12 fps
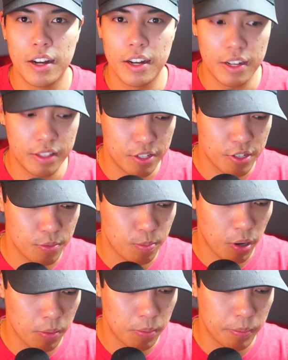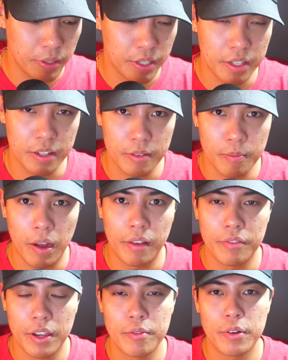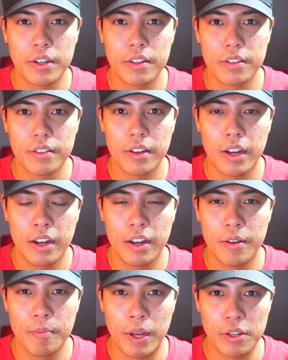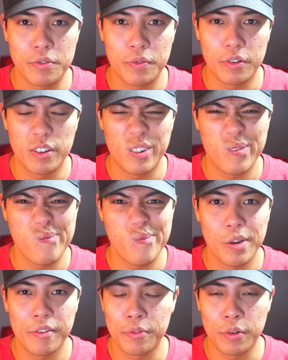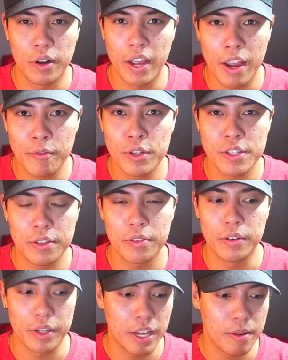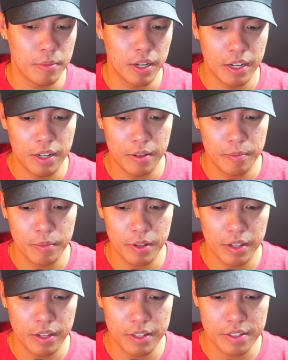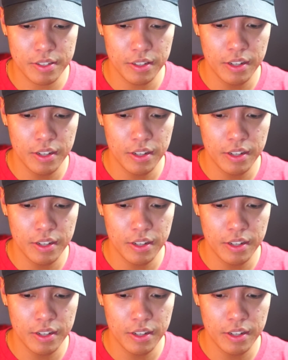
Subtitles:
This is probably my favorite mouse for every single game. It's